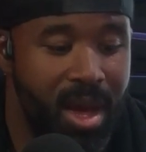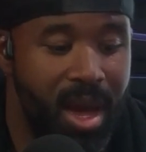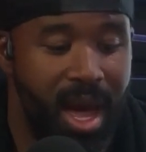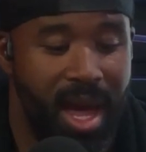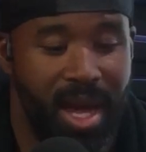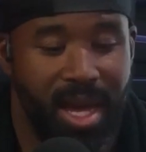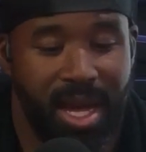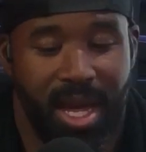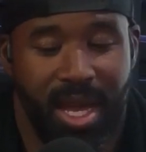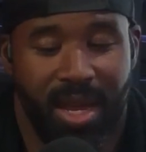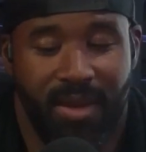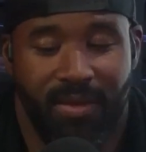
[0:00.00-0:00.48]

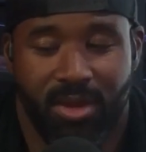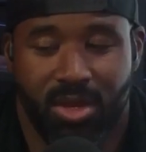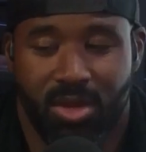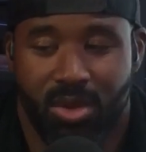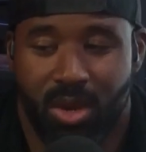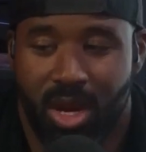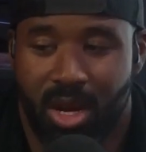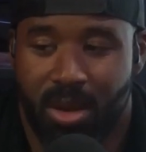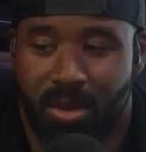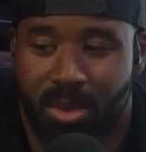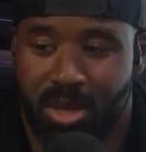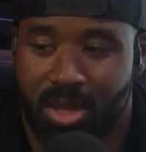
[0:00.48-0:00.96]
I can't even
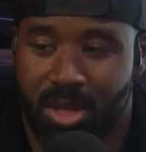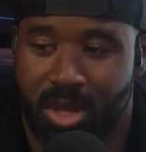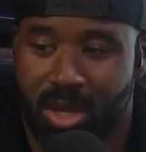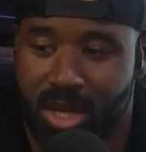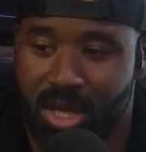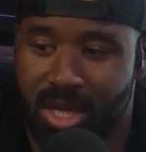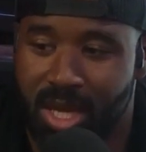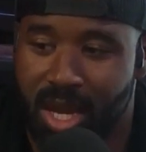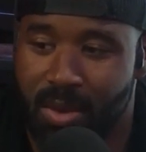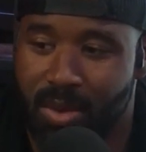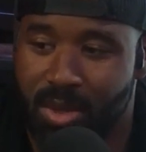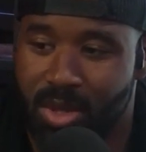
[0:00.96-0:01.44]
train them as good
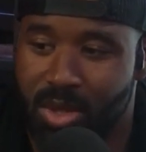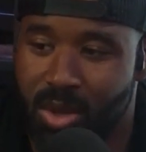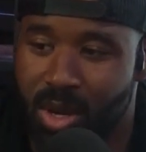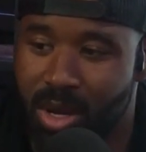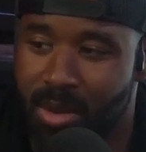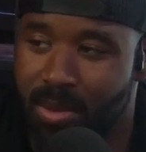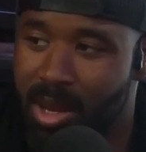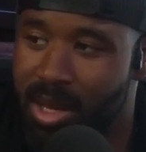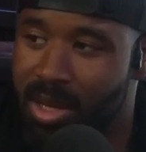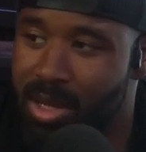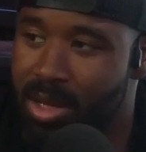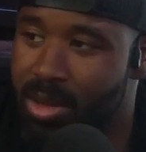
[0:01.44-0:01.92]
as I would
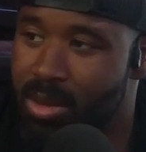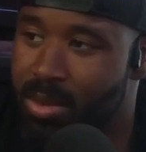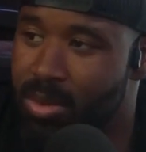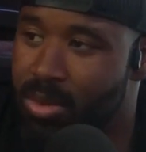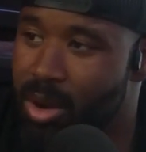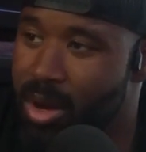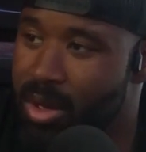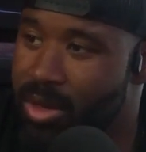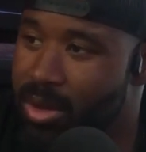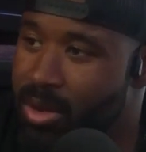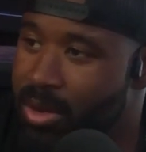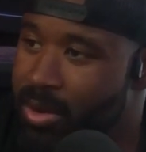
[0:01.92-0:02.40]
train my little brother.